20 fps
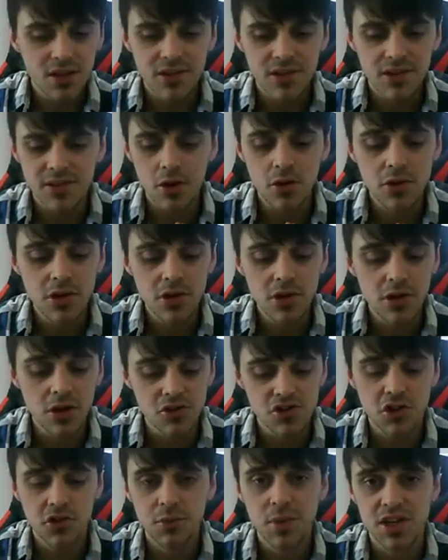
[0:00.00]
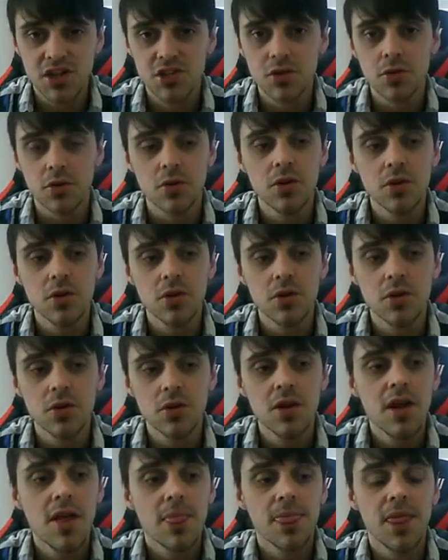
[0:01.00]
So, you know, just make sure
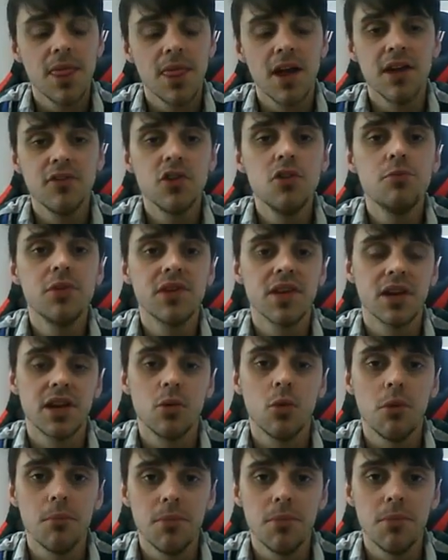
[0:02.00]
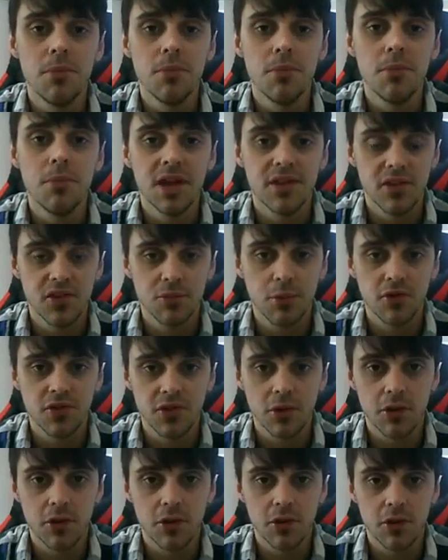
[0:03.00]
that if you particularly want me as a
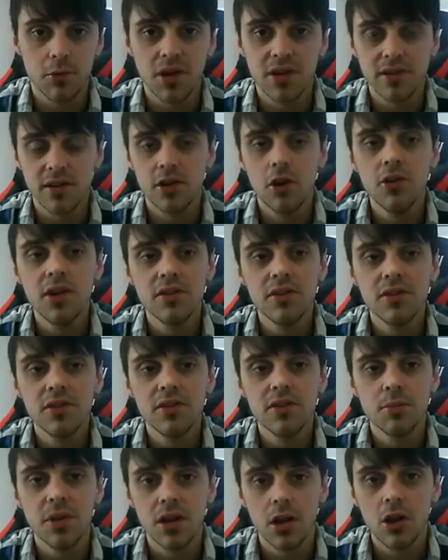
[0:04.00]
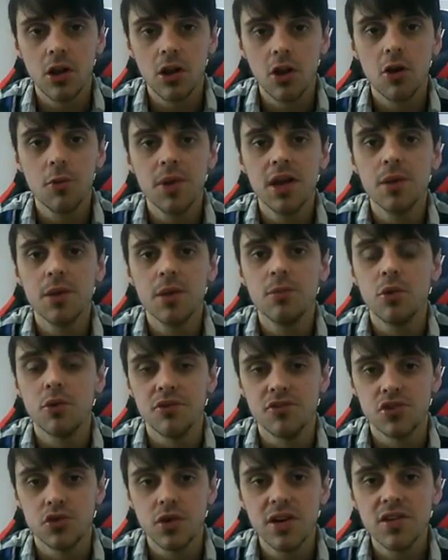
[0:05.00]
sponsor, because I know there's been a lot of people
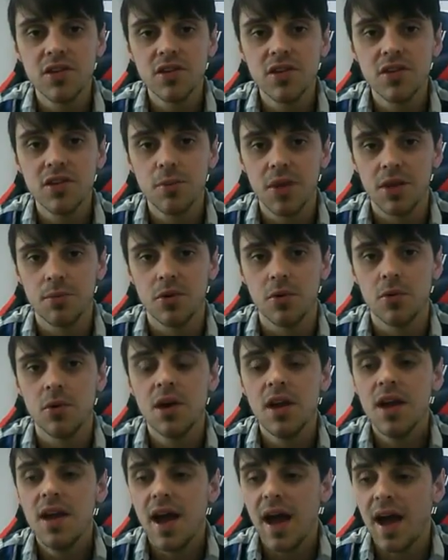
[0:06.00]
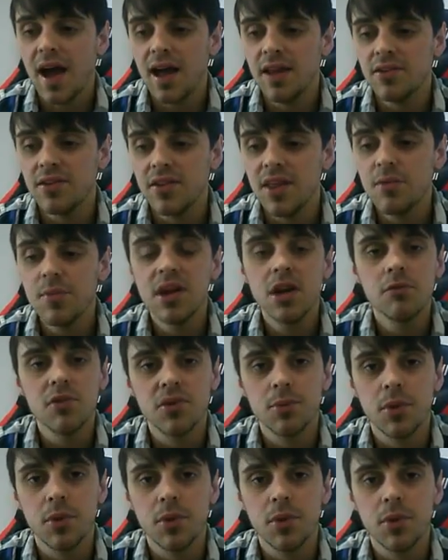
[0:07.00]
who have joined people and
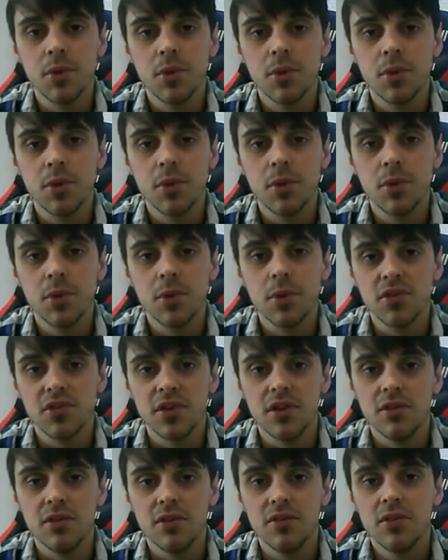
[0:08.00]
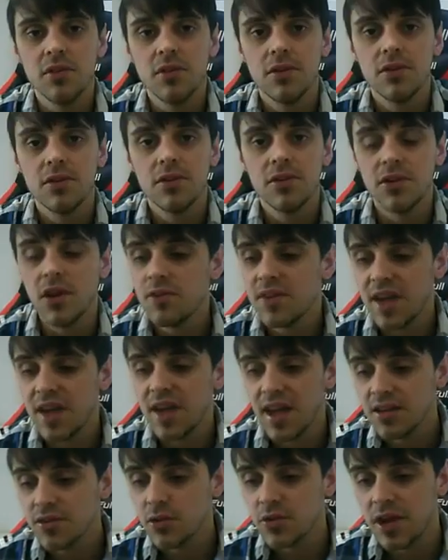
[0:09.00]
they've been unresponsive. So they've
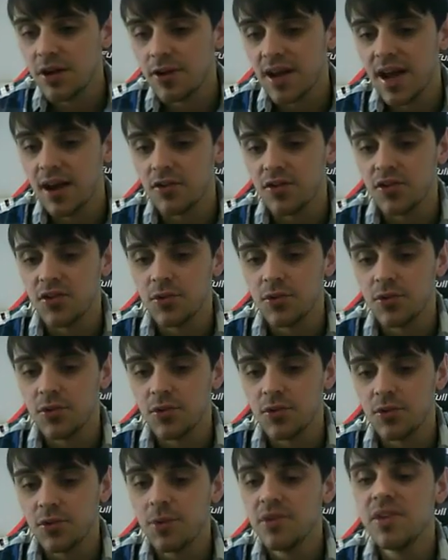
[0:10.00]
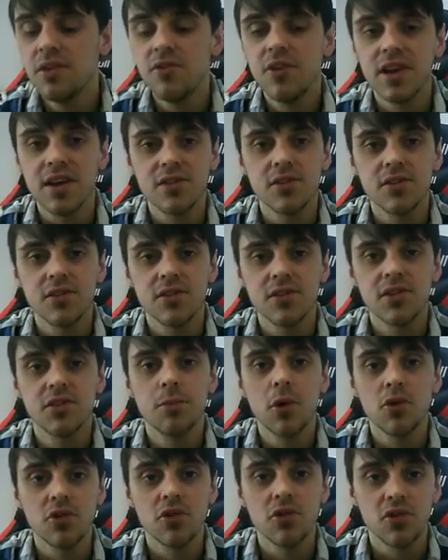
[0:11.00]
cancelled their accounts and specifically
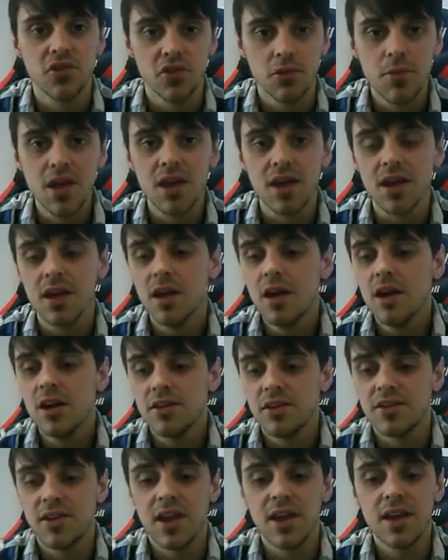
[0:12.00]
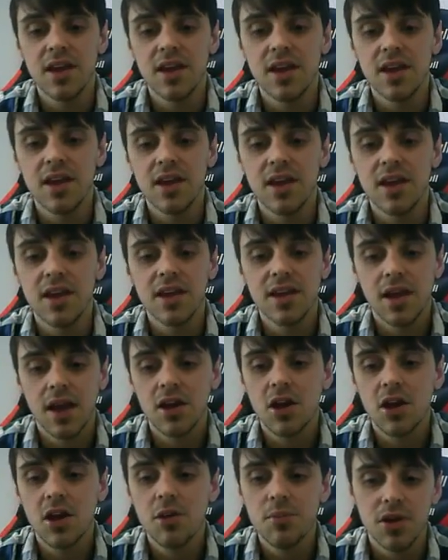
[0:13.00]
spoken to me to say,
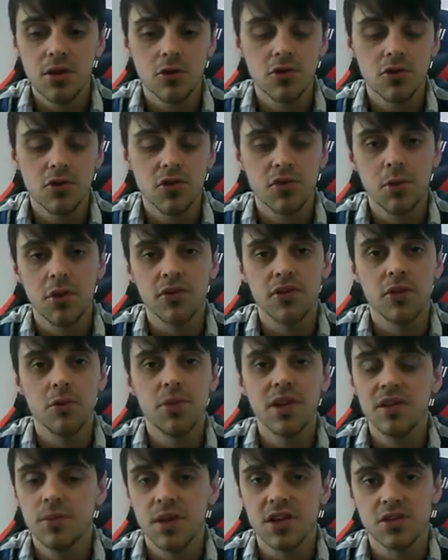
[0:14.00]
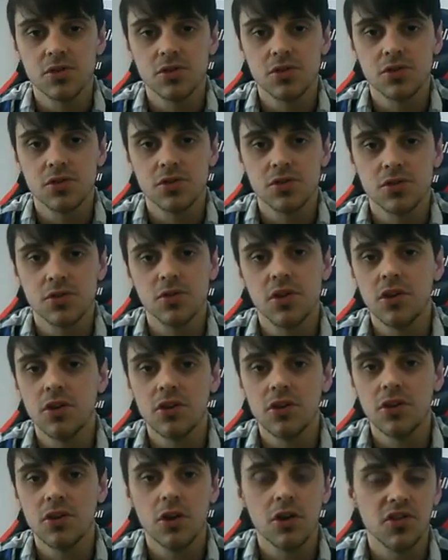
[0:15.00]
can I be your sponsor? Please make sure that
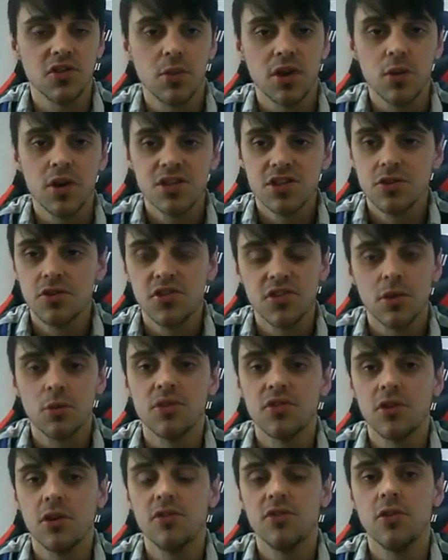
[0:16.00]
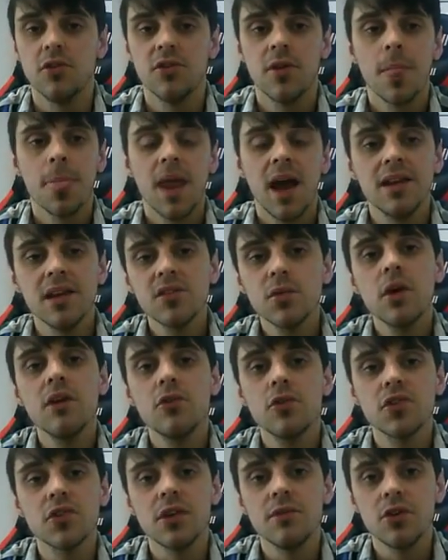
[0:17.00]
you can answer my questions, so on and so forth.
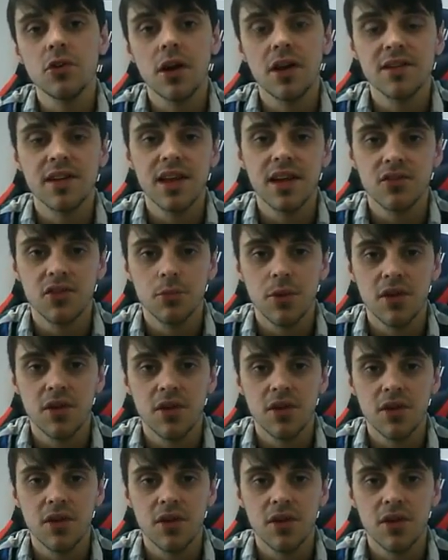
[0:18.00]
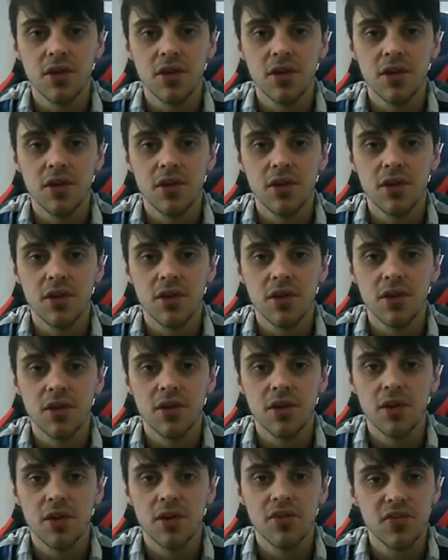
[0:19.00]
And that's why I've also given you guys a link
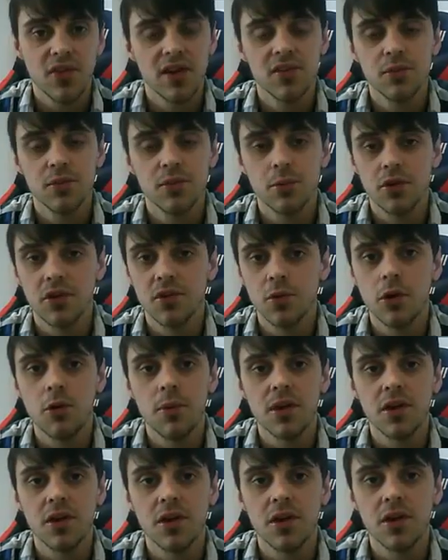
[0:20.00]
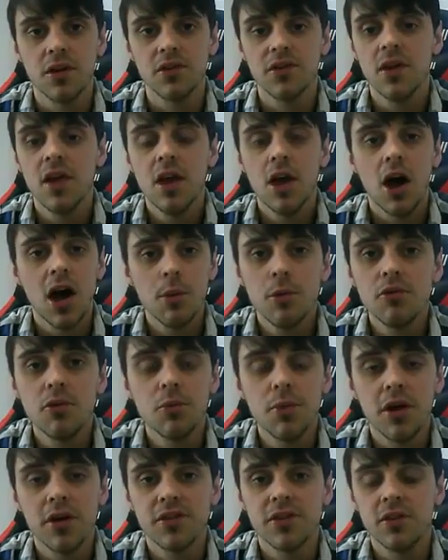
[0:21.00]
to my Facebook as well, because I
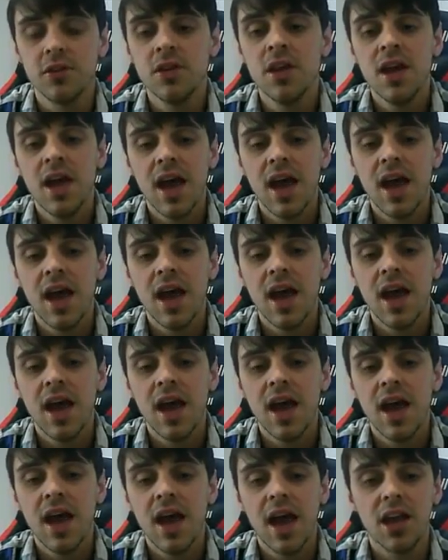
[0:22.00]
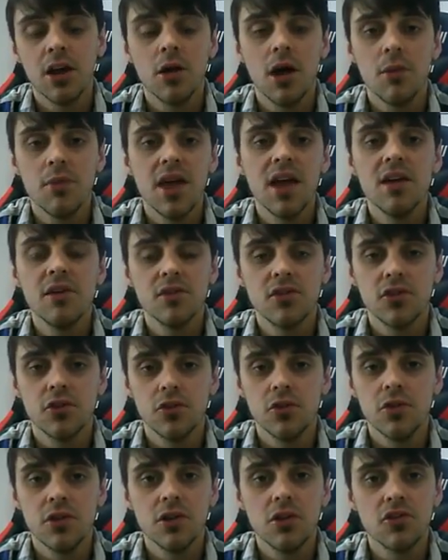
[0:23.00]
am a real person and I'm
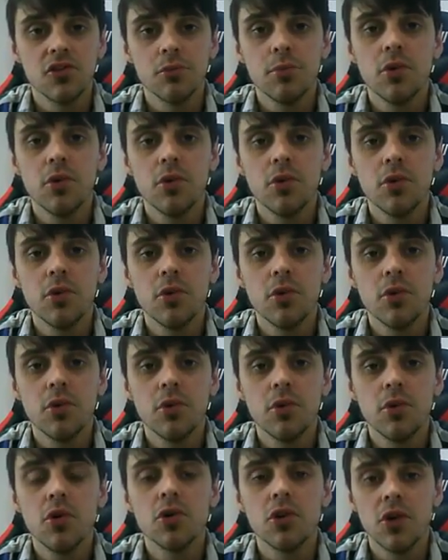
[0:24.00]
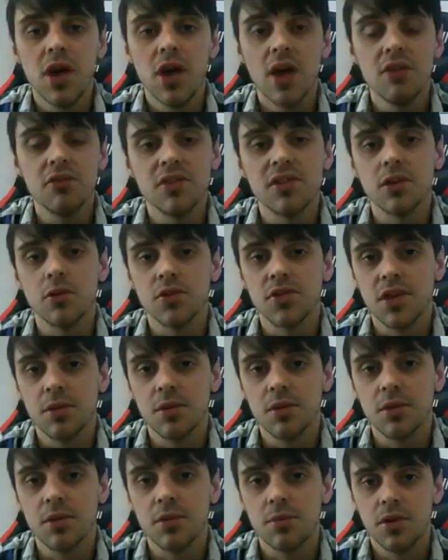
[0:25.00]
there to, you know, support you every single
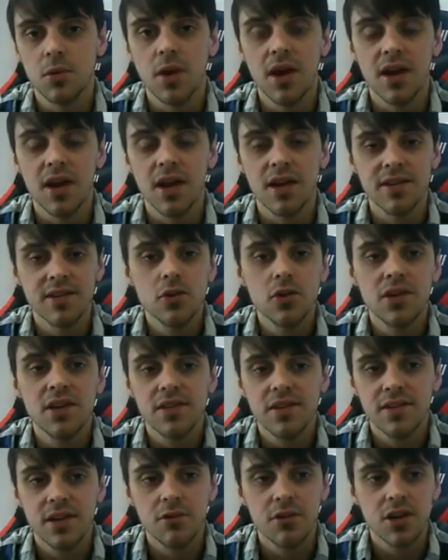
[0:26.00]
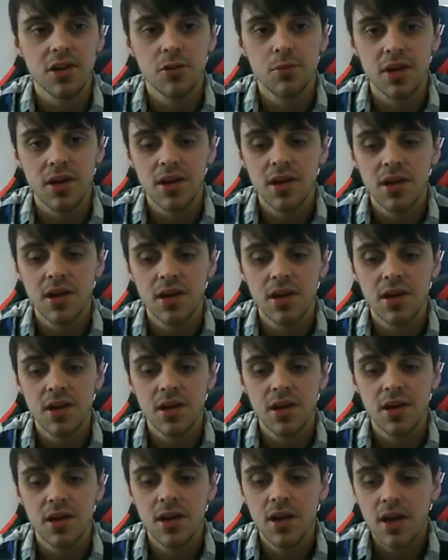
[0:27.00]
step of the way. It's not necessarily going to
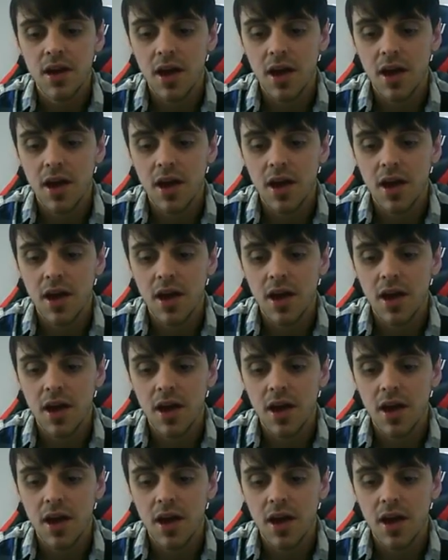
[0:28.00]
be